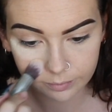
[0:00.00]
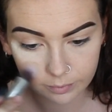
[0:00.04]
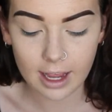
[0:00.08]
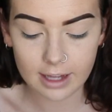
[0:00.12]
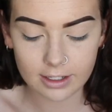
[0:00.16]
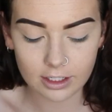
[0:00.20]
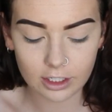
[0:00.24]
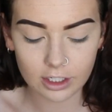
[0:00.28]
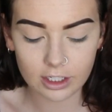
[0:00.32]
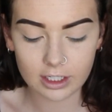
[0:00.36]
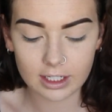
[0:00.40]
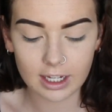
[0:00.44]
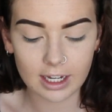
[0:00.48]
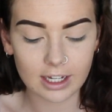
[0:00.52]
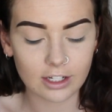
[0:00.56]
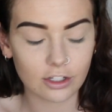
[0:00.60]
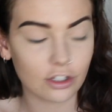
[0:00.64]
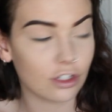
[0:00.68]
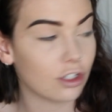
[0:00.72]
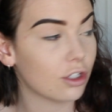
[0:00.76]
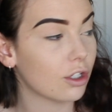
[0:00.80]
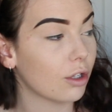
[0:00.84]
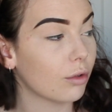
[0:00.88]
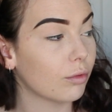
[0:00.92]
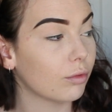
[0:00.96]
As you can see, it's
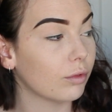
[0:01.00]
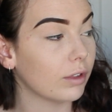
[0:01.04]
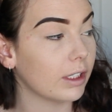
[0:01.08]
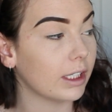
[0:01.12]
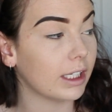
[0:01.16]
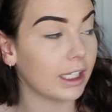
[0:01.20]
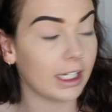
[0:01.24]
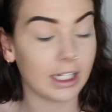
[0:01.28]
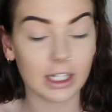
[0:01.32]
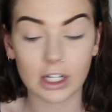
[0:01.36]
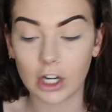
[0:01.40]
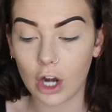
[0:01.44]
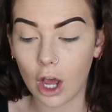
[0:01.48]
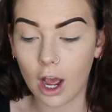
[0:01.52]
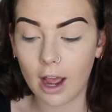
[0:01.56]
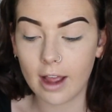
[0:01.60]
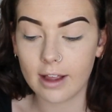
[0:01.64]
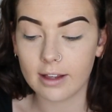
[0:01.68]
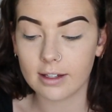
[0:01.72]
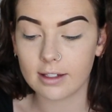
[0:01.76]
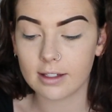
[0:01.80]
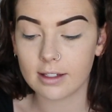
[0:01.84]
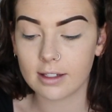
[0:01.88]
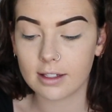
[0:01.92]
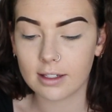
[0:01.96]
just a really
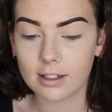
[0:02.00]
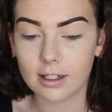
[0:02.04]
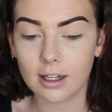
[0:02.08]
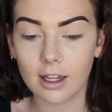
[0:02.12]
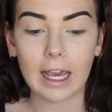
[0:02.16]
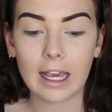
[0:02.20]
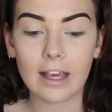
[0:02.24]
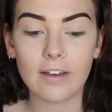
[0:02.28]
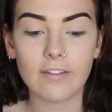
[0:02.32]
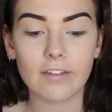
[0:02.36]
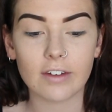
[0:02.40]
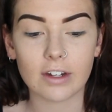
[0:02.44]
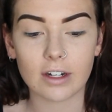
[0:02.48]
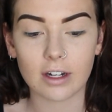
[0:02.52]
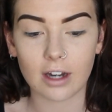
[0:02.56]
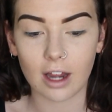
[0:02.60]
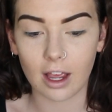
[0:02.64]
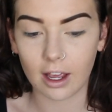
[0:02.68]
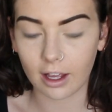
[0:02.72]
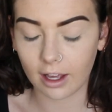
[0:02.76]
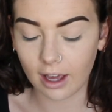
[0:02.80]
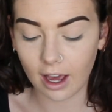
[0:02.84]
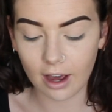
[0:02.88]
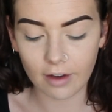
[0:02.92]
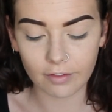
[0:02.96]
nice, even
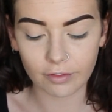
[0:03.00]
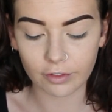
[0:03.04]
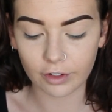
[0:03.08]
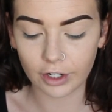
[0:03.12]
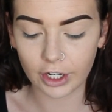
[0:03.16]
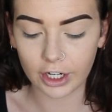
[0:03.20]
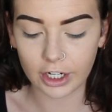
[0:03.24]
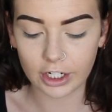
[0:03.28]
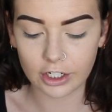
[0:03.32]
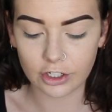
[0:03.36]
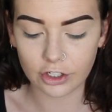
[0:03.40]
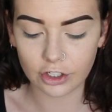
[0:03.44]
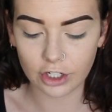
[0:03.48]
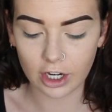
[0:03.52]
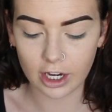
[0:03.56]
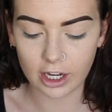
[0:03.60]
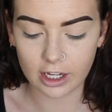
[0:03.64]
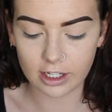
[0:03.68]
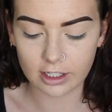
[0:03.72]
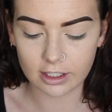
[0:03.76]
coverage.